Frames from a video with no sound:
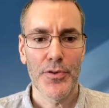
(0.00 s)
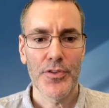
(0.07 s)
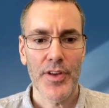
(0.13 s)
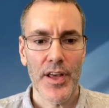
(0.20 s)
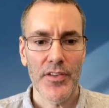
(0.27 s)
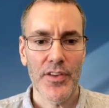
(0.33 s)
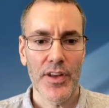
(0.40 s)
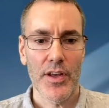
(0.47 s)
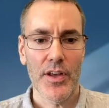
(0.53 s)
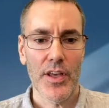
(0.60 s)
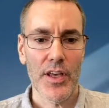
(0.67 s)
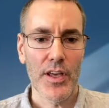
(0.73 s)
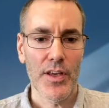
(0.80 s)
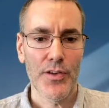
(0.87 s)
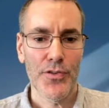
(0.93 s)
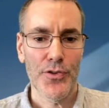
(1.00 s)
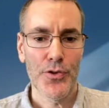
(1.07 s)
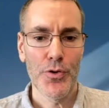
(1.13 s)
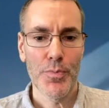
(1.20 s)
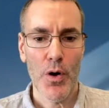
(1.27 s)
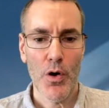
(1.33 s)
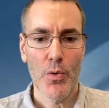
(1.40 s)
essay is
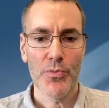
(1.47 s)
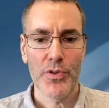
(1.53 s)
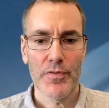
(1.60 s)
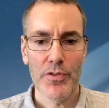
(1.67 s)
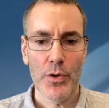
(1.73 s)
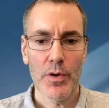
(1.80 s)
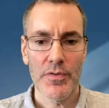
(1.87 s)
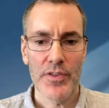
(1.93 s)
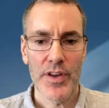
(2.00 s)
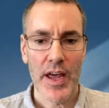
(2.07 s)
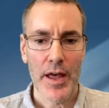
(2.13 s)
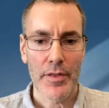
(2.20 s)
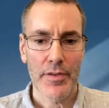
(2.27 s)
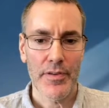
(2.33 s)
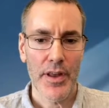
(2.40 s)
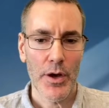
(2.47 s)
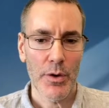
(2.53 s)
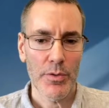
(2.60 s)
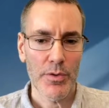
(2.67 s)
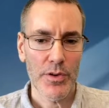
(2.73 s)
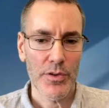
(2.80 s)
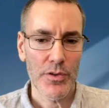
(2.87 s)
2 Poems, A View of Death.
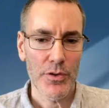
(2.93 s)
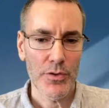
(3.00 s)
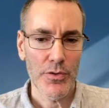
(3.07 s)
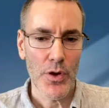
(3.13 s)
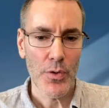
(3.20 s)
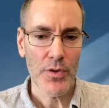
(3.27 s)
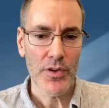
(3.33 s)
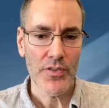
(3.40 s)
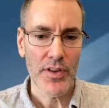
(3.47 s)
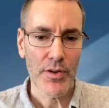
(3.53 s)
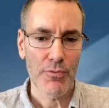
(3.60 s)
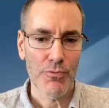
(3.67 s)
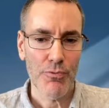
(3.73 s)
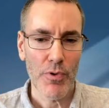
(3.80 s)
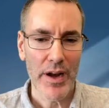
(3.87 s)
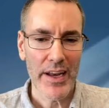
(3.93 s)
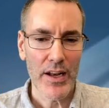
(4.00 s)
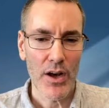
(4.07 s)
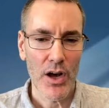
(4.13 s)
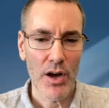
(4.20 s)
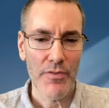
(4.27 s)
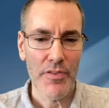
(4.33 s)
Now, you'll notice that right
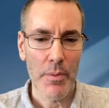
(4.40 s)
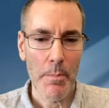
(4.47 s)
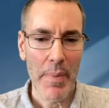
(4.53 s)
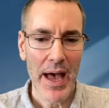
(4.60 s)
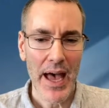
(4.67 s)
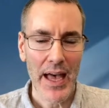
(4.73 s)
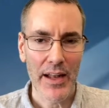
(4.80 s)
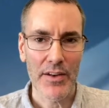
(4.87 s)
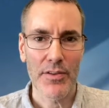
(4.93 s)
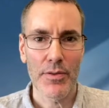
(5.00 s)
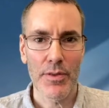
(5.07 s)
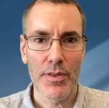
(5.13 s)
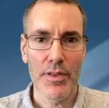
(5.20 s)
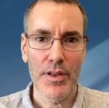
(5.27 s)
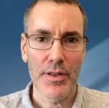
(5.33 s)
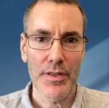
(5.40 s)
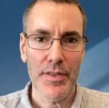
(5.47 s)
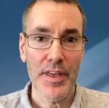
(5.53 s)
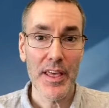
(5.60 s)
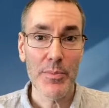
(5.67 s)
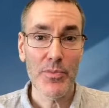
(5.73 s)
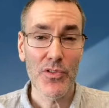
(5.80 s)
off the bat, the
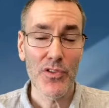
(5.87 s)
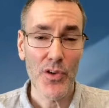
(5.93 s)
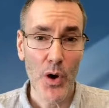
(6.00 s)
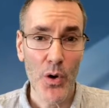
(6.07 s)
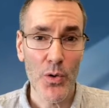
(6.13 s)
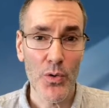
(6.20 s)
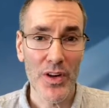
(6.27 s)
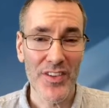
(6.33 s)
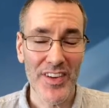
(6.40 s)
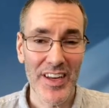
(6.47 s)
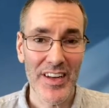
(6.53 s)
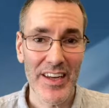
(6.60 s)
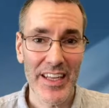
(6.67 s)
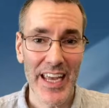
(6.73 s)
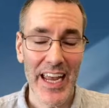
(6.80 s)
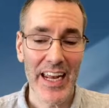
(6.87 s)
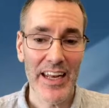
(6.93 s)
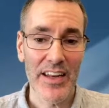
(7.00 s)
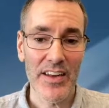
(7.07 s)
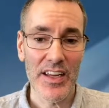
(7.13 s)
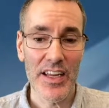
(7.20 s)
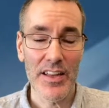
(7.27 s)
theme zone is
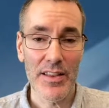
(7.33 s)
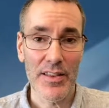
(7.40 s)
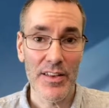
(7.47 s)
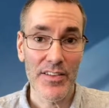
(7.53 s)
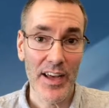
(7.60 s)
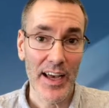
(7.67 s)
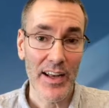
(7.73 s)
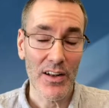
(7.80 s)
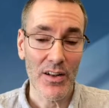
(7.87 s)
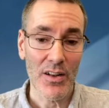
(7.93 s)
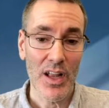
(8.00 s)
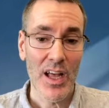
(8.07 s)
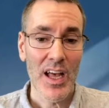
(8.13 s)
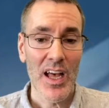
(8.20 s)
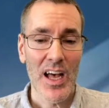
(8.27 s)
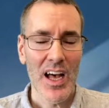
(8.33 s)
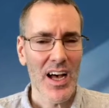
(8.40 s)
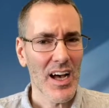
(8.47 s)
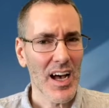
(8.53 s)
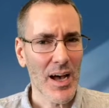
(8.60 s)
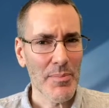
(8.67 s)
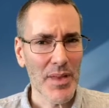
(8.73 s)
indicated in the title.
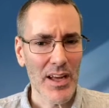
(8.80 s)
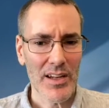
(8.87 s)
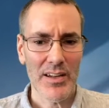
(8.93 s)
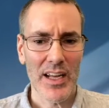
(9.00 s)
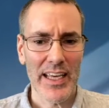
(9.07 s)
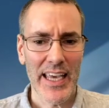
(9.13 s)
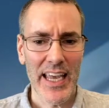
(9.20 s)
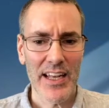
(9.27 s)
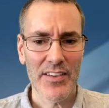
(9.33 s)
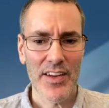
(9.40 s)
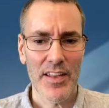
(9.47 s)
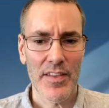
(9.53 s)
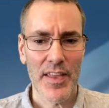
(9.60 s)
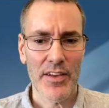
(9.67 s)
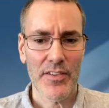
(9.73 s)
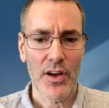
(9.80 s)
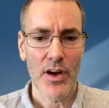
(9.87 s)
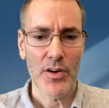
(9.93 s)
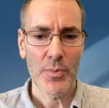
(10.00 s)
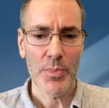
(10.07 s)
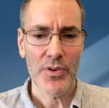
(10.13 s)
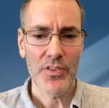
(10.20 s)
I can't say that that's
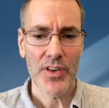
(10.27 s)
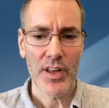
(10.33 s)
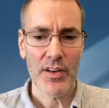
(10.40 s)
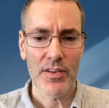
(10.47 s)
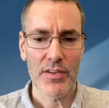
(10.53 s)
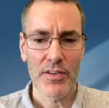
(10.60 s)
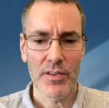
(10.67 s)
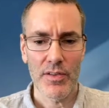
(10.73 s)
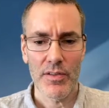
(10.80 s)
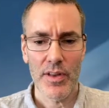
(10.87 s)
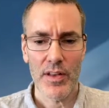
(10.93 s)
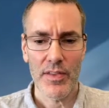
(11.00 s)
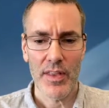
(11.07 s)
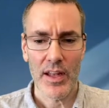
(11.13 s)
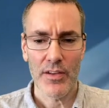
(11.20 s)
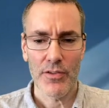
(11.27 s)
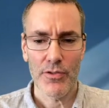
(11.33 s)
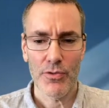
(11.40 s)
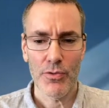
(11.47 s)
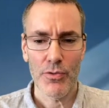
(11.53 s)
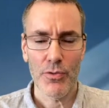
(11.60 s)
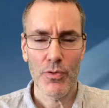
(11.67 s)
100% that's
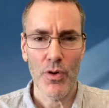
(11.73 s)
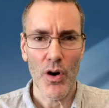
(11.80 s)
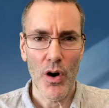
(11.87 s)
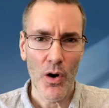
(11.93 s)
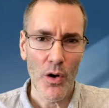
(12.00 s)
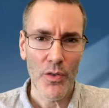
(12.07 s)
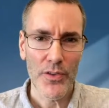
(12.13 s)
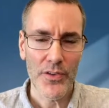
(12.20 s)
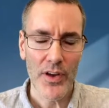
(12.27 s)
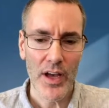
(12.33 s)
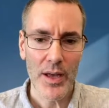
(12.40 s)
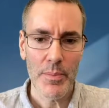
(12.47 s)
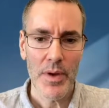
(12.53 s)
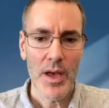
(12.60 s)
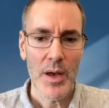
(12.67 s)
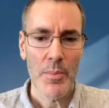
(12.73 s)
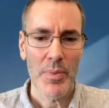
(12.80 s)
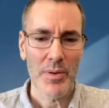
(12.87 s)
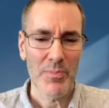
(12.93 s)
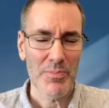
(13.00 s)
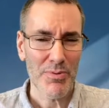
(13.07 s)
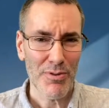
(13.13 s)
true all the time,
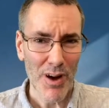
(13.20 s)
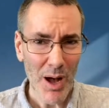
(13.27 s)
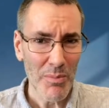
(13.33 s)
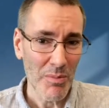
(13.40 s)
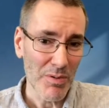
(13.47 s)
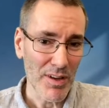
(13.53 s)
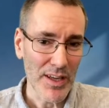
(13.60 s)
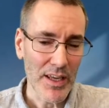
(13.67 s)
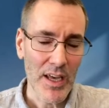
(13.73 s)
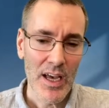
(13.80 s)
but probably